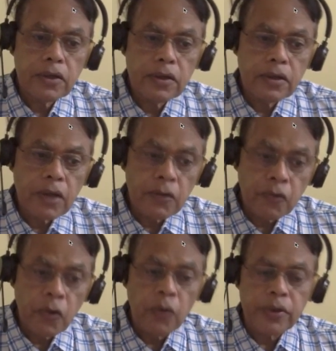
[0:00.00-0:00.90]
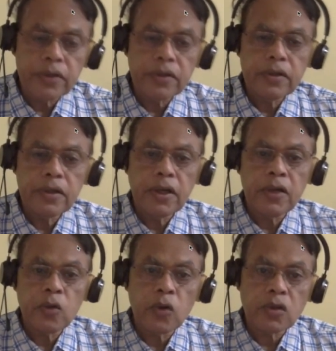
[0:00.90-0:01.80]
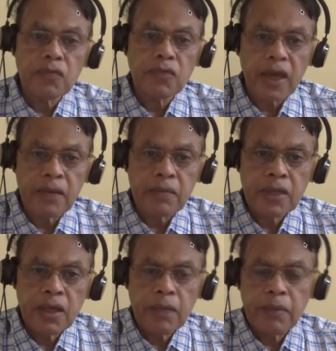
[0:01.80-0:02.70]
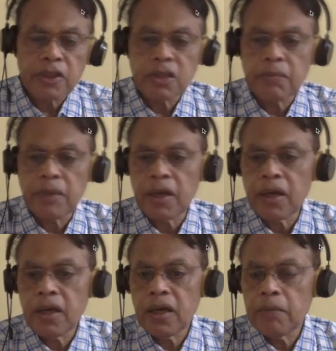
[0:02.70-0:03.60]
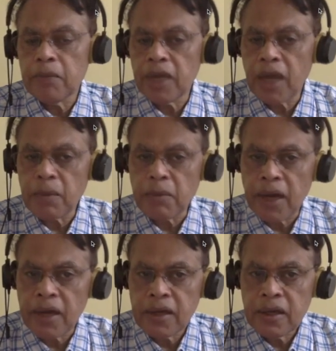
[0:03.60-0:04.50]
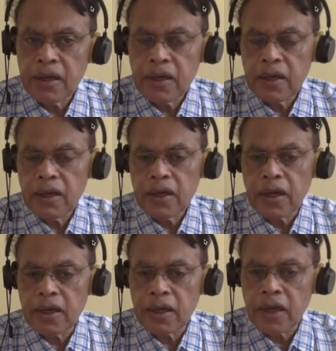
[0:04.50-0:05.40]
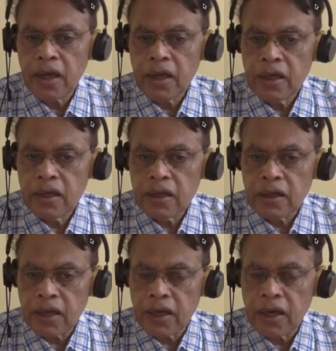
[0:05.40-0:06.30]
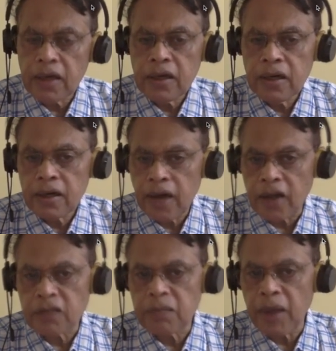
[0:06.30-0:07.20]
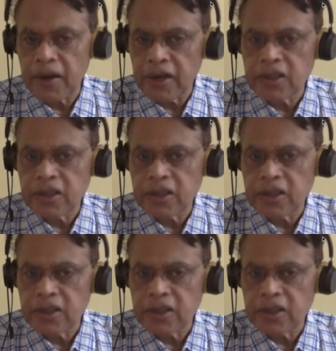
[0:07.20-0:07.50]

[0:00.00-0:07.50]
afford, in course of time, patient may be helped by getting a renal transplantation.